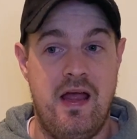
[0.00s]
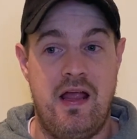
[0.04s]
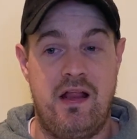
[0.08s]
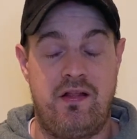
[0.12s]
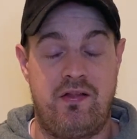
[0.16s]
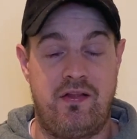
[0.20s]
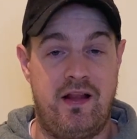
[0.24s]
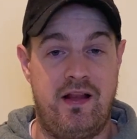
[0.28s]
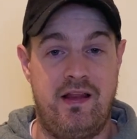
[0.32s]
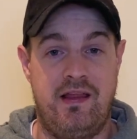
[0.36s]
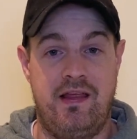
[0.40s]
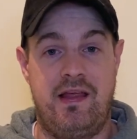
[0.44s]

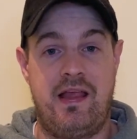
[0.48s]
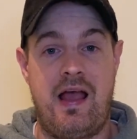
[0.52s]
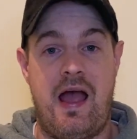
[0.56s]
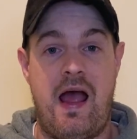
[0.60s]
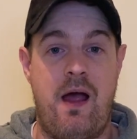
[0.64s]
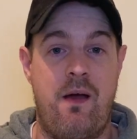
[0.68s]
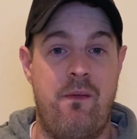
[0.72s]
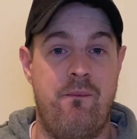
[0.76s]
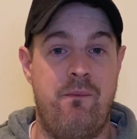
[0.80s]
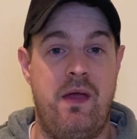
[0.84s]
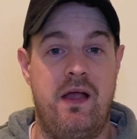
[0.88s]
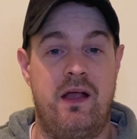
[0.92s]
till he
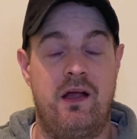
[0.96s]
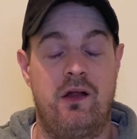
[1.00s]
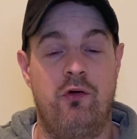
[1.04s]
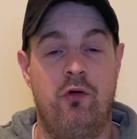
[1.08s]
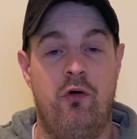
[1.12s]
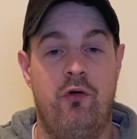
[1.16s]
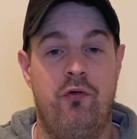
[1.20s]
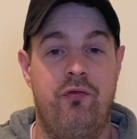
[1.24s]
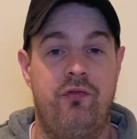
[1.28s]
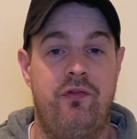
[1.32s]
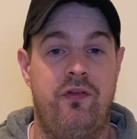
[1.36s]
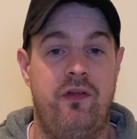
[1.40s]
can't make
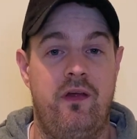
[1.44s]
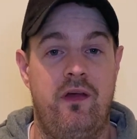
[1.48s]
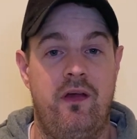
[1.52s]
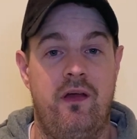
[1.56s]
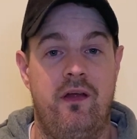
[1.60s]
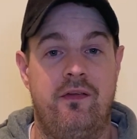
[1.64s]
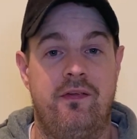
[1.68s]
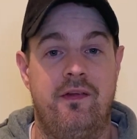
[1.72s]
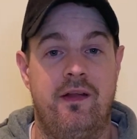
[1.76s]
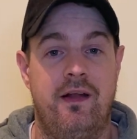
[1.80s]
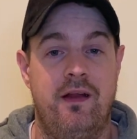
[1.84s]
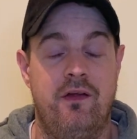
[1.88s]
enough
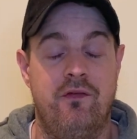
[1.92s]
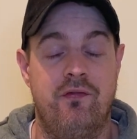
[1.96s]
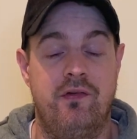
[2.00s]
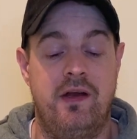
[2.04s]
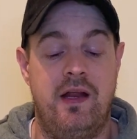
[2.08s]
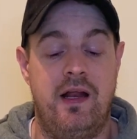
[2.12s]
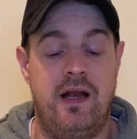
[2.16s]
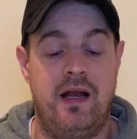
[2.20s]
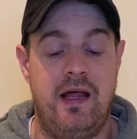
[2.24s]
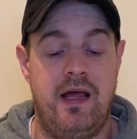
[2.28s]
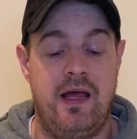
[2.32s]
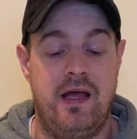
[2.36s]
to live
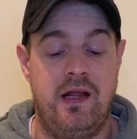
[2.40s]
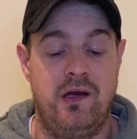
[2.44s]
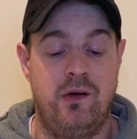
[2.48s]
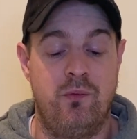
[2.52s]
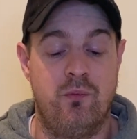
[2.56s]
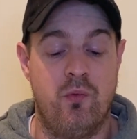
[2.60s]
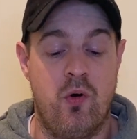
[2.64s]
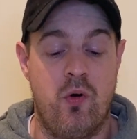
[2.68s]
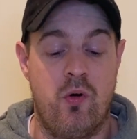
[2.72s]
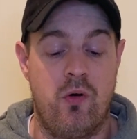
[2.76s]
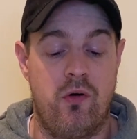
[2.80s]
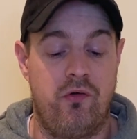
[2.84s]
in LA
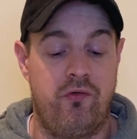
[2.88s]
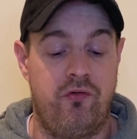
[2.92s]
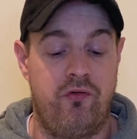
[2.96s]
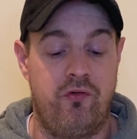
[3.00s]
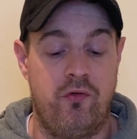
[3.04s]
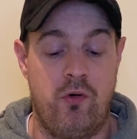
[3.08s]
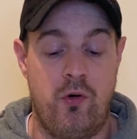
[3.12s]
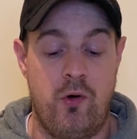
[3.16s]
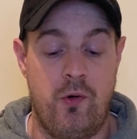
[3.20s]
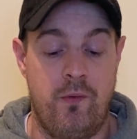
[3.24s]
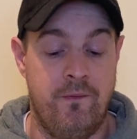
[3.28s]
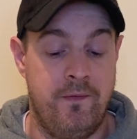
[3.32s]
anymore.
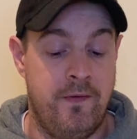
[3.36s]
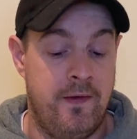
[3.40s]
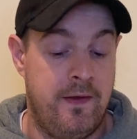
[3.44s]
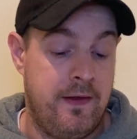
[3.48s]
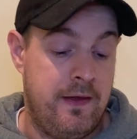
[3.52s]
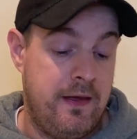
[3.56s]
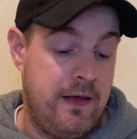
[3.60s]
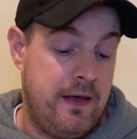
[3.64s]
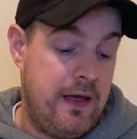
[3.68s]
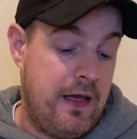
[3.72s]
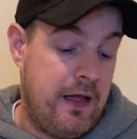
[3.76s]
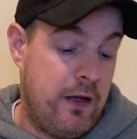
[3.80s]
So
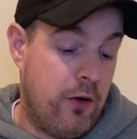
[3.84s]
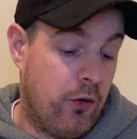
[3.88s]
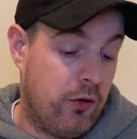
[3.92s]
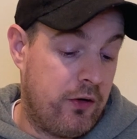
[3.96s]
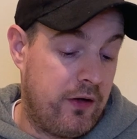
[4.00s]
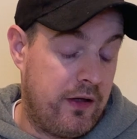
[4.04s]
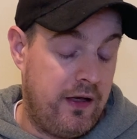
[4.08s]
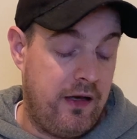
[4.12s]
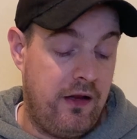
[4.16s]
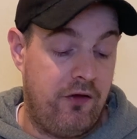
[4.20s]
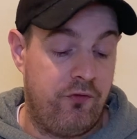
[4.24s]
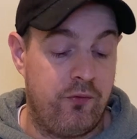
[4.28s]

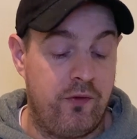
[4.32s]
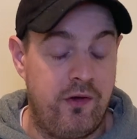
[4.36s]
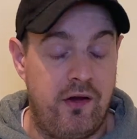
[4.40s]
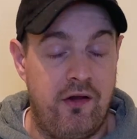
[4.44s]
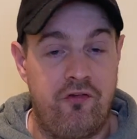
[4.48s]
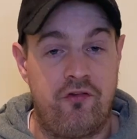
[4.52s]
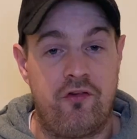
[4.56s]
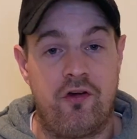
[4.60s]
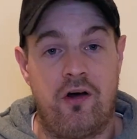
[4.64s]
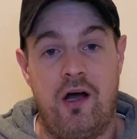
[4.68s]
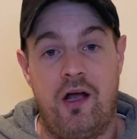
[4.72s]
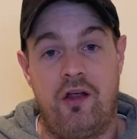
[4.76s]
look, it is what it
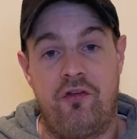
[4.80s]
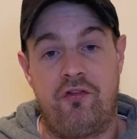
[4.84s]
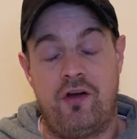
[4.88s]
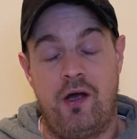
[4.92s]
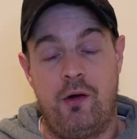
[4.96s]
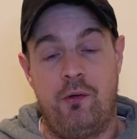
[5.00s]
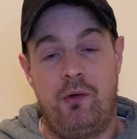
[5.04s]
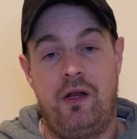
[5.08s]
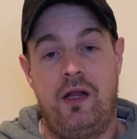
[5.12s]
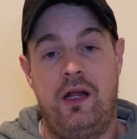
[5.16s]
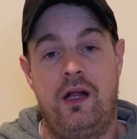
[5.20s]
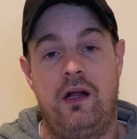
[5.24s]
is, guys.
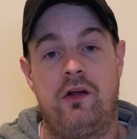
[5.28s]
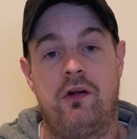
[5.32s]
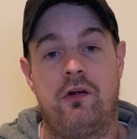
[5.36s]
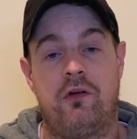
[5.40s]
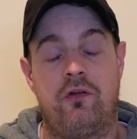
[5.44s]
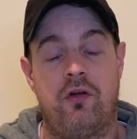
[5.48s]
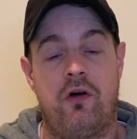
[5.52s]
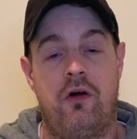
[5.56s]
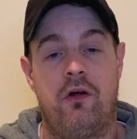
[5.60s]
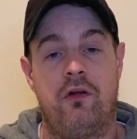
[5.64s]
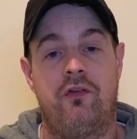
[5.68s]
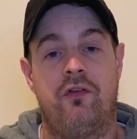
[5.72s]
I want to hear
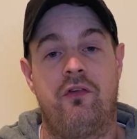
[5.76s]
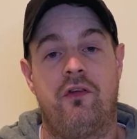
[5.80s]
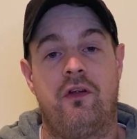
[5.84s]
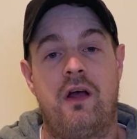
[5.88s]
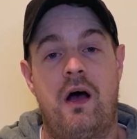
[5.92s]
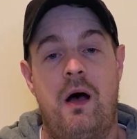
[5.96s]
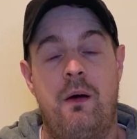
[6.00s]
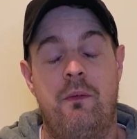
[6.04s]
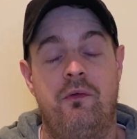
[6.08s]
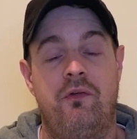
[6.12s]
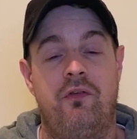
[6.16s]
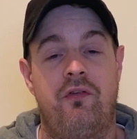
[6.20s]
your thoughts and
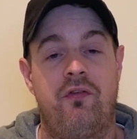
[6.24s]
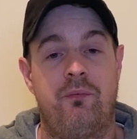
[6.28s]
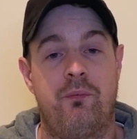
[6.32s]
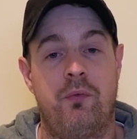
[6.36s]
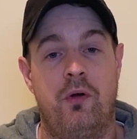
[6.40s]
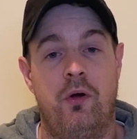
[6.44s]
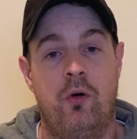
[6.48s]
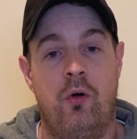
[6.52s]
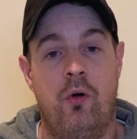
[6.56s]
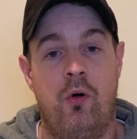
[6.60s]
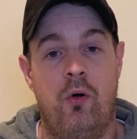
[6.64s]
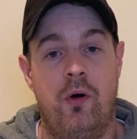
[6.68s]
comments
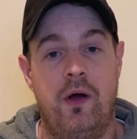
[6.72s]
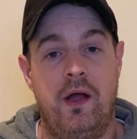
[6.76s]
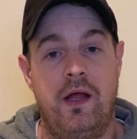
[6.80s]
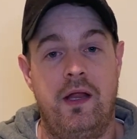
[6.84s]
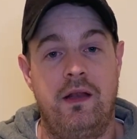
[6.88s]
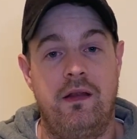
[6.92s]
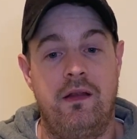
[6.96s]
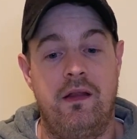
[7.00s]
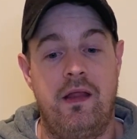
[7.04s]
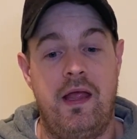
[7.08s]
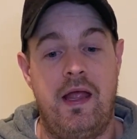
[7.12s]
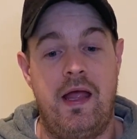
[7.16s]
below
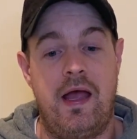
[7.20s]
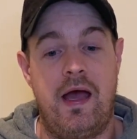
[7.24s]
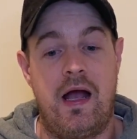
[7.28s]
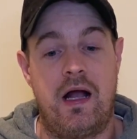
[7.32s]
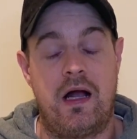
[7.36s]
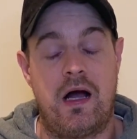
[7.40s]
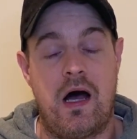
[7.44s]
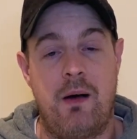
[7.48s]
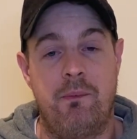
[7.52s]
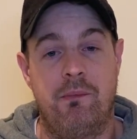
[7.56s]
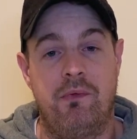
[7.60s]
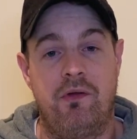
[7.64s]
in
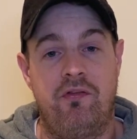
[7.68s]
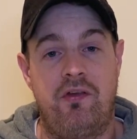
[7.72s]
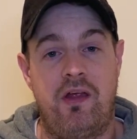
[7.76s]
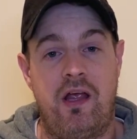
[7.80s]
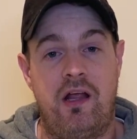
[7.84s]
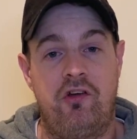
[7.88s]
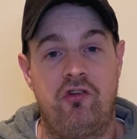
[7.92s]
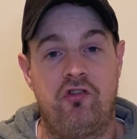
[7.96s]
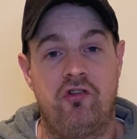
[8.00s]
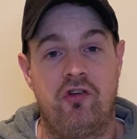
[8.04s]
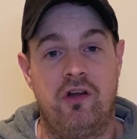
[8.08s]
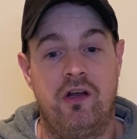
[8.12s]
the comment
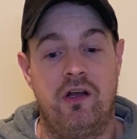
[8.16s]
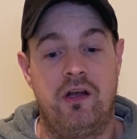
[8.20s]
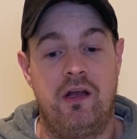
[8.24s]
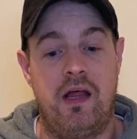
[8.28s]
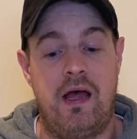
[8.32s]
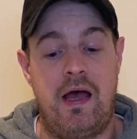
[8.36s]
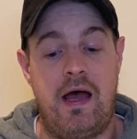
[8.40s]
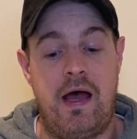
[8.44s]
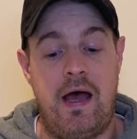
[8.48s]
section.